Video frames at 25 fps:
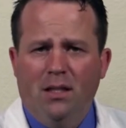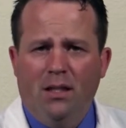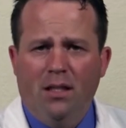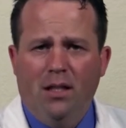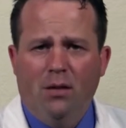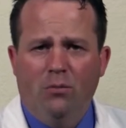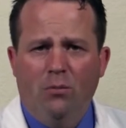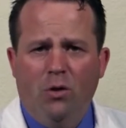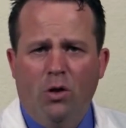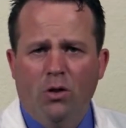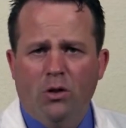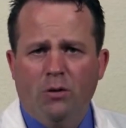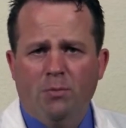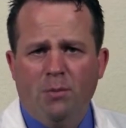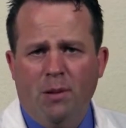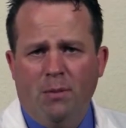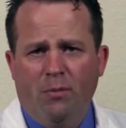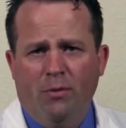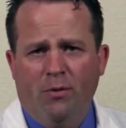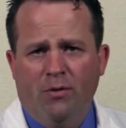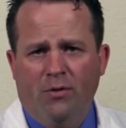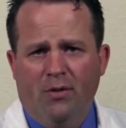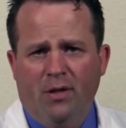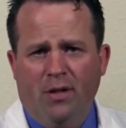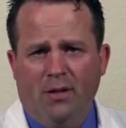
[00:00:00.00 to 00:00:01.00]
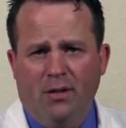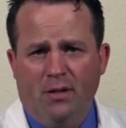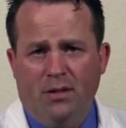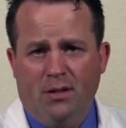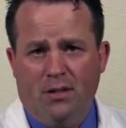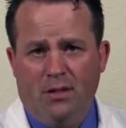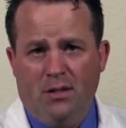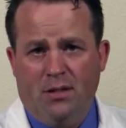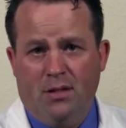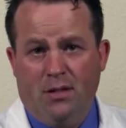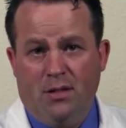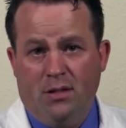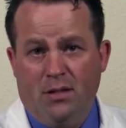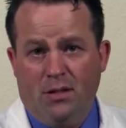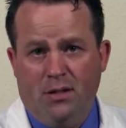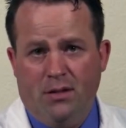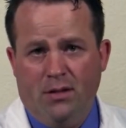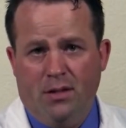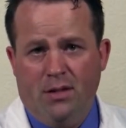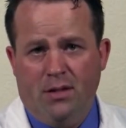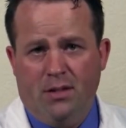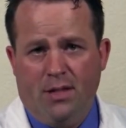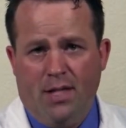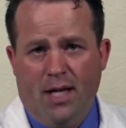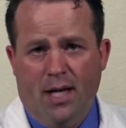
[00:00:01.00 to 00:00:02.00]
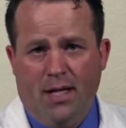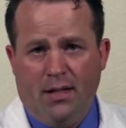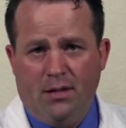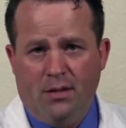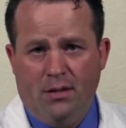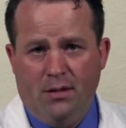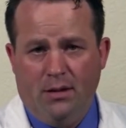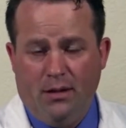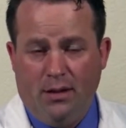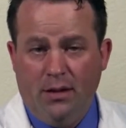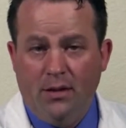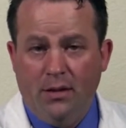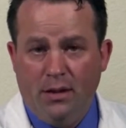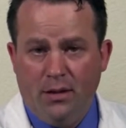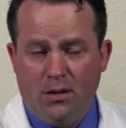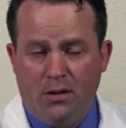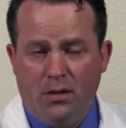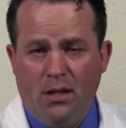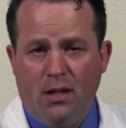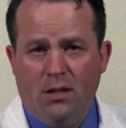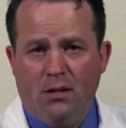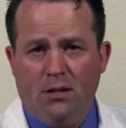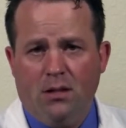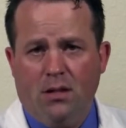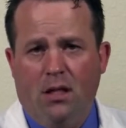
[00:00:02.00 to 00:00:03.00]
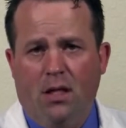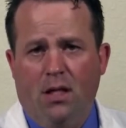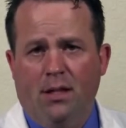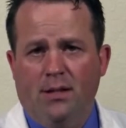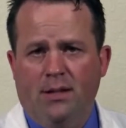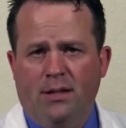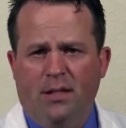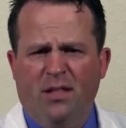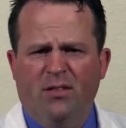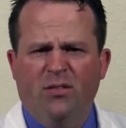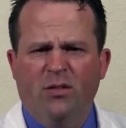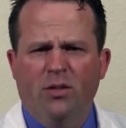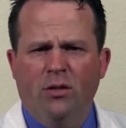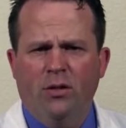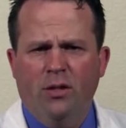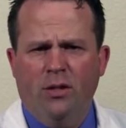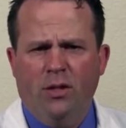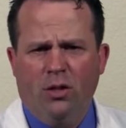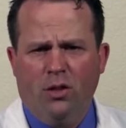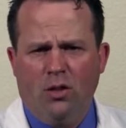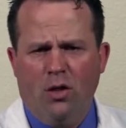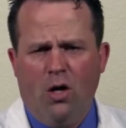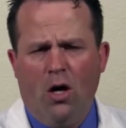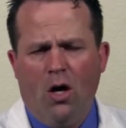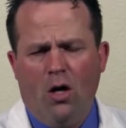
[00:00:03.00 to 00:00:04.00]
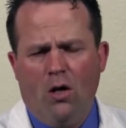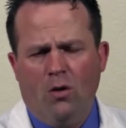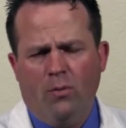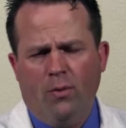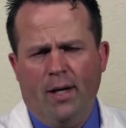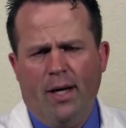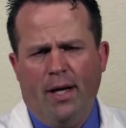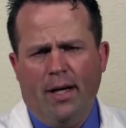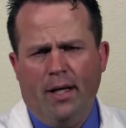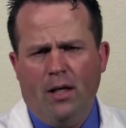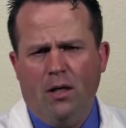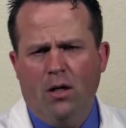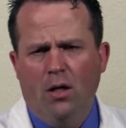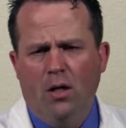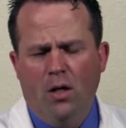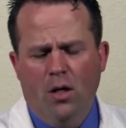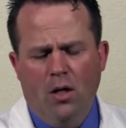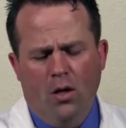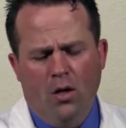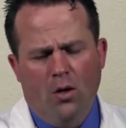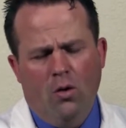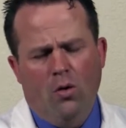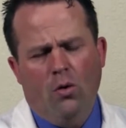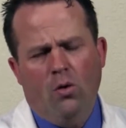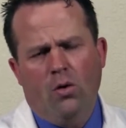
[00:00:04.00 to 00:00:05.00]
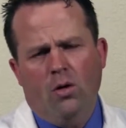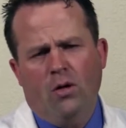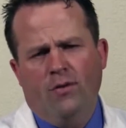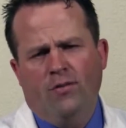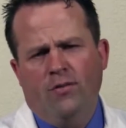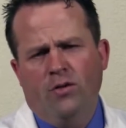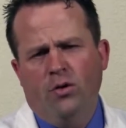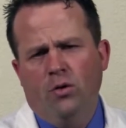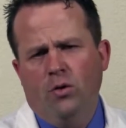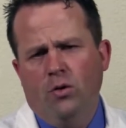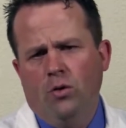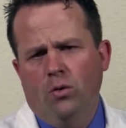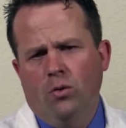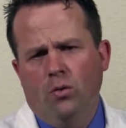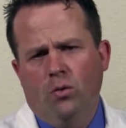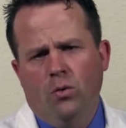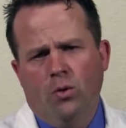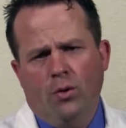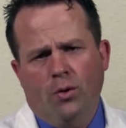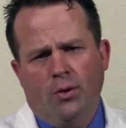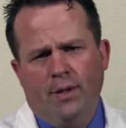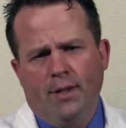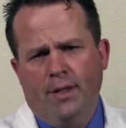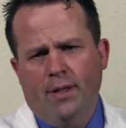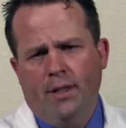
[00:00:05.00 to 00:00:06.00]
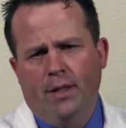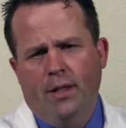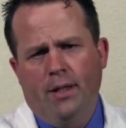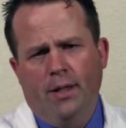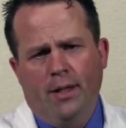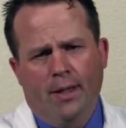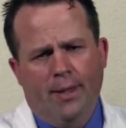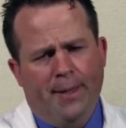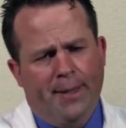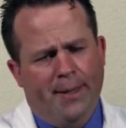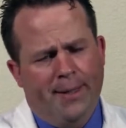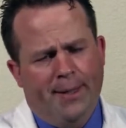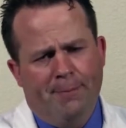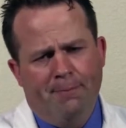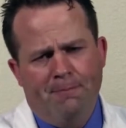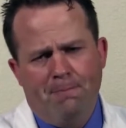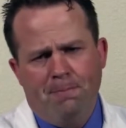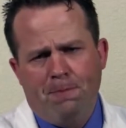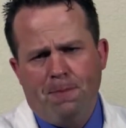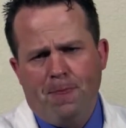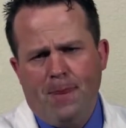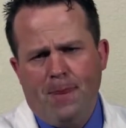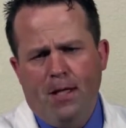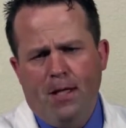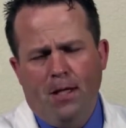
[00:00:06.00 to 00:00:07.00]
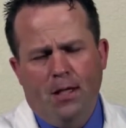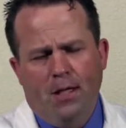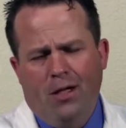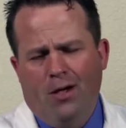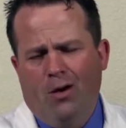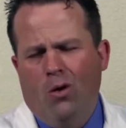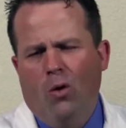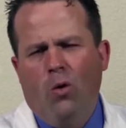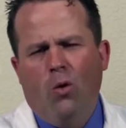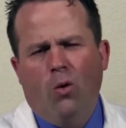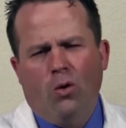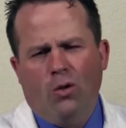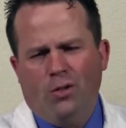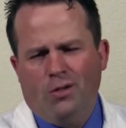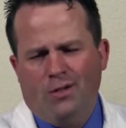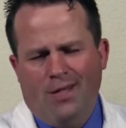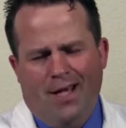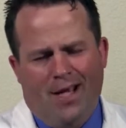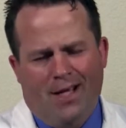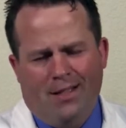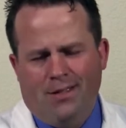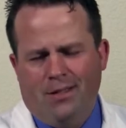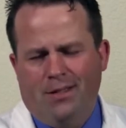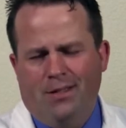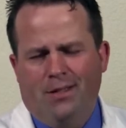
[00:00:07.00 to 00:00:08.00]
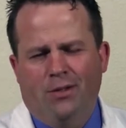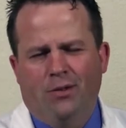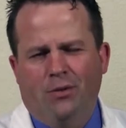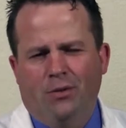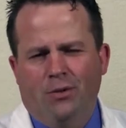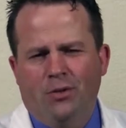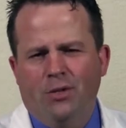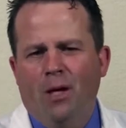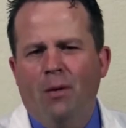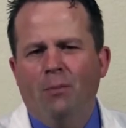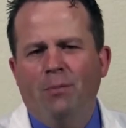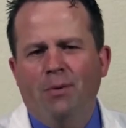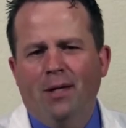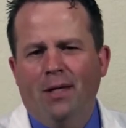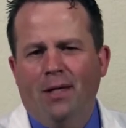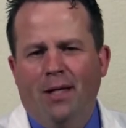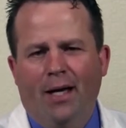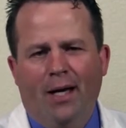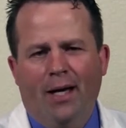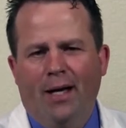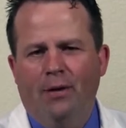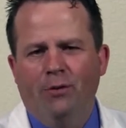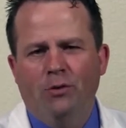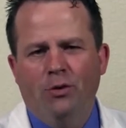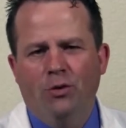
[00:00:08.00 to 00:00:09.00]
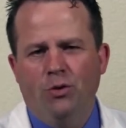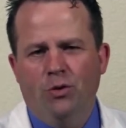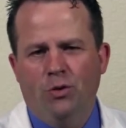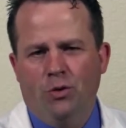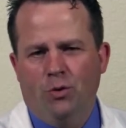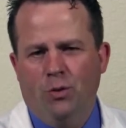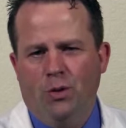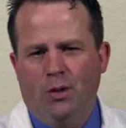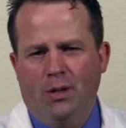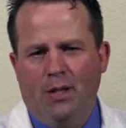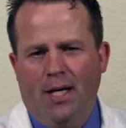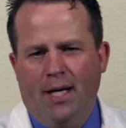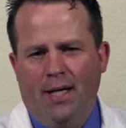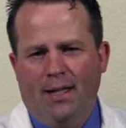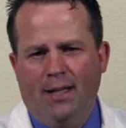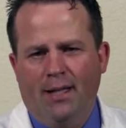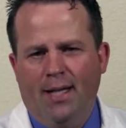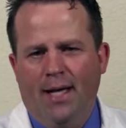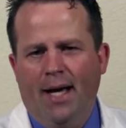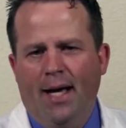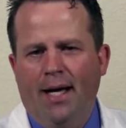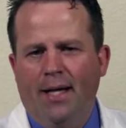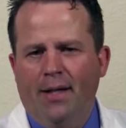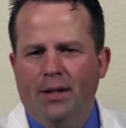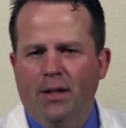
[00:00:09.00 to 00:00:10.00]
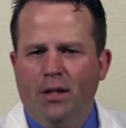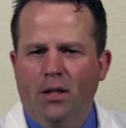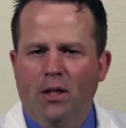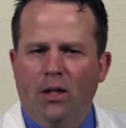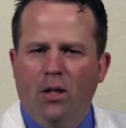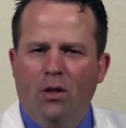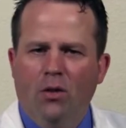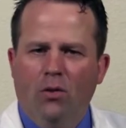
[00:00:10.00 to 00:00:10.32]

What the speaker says: Now most people think this is a serious accident, and this does cause it. If you're in a car wreck, or if you were in a horse accident or something unusual like that.